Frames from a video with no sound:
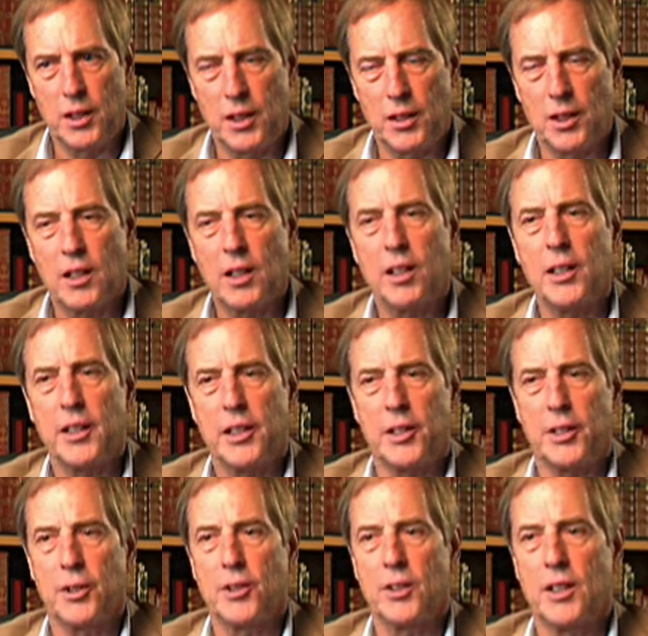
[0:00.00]
and
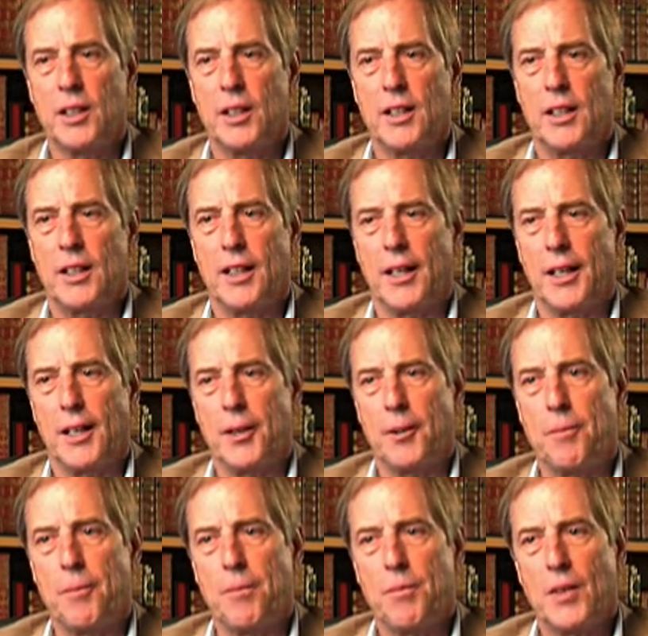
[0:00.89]
clear,
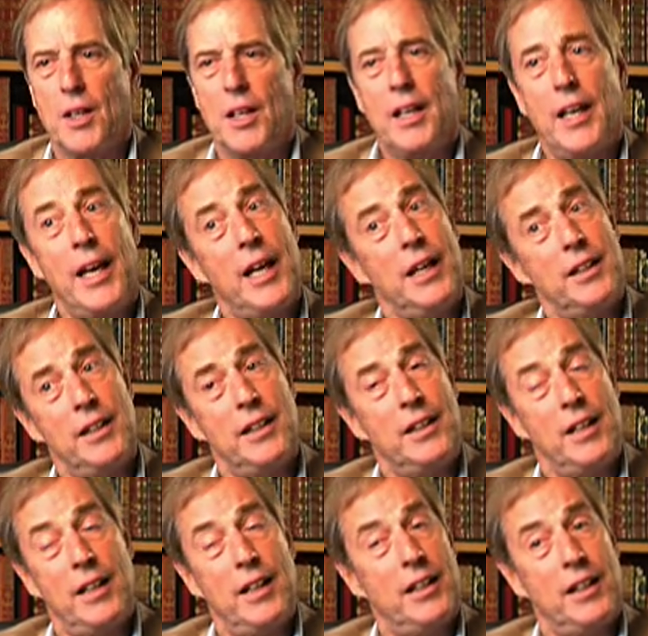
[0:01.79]
and
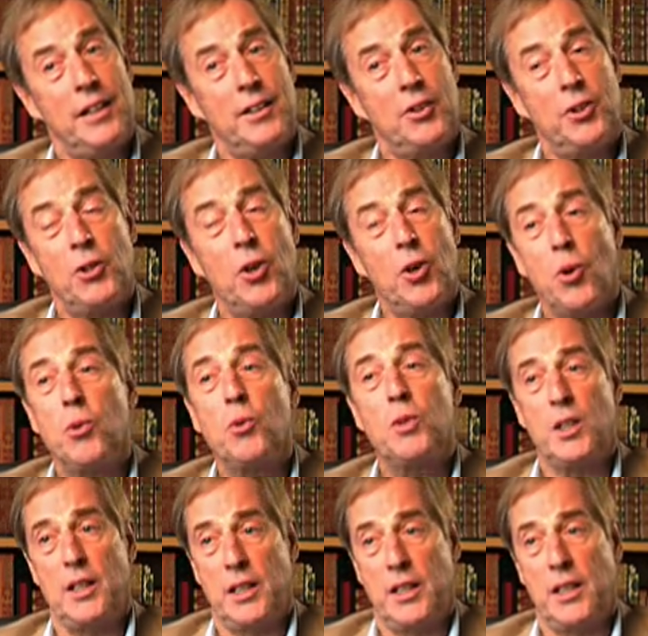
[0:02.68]
it could
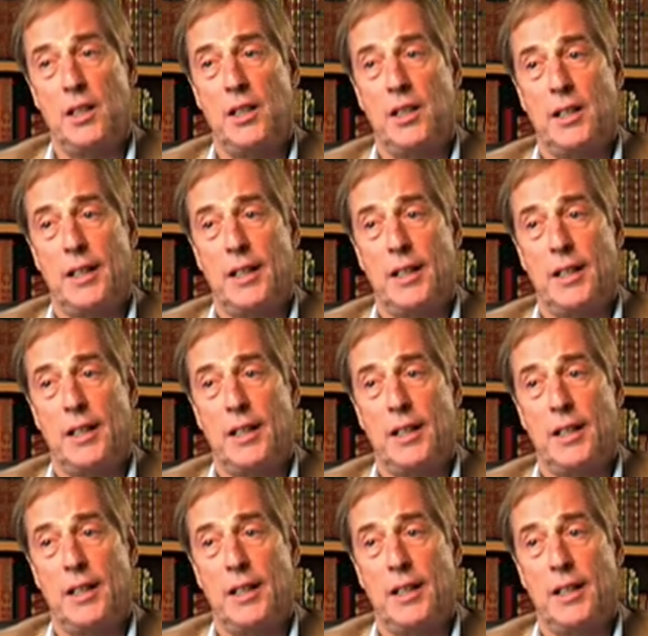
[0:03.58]
only